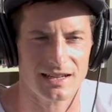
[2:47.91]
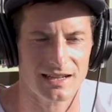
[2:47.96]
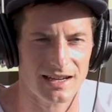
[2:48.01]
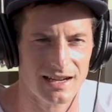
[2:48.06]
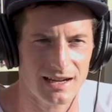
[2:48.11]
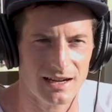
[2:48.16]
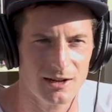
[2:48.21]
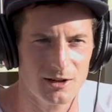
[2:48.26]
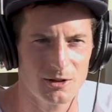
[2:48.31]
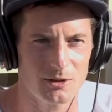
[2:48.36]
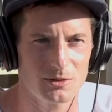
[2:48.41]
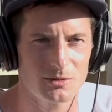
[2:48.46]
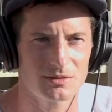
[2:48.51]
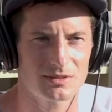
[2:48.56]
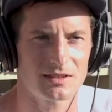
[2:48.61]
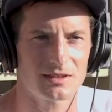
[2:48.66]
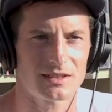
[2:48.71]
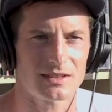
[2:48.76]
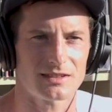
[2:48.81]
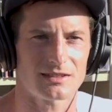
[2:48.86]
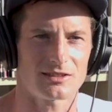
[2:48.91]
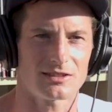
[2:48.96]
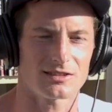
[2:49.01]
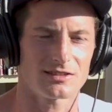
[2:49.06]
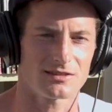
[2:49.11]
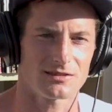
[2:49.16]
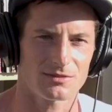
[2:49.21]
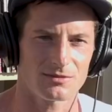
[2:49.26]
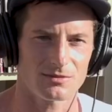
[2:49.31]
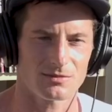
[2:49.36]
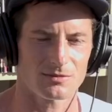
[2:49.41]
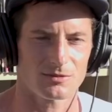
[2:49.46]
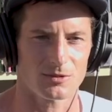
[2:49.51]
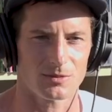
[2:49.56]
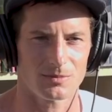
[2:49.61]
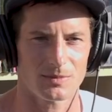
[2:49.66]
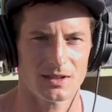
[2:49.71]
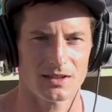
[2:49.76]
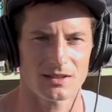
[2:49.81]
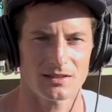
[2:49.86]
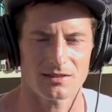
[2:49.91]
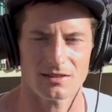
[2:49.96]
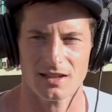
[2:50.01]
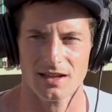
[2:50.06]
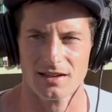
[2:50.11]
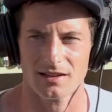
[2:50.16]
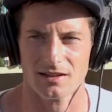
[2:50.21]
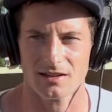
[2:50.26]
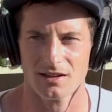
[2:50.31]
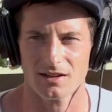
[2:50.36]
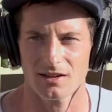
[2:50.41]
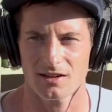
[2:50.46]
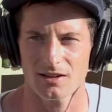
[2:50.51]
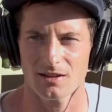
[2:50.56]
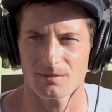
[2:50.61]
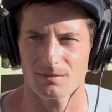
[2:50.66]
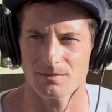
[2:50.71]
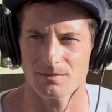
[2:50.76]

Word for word: how did I just remain that calm?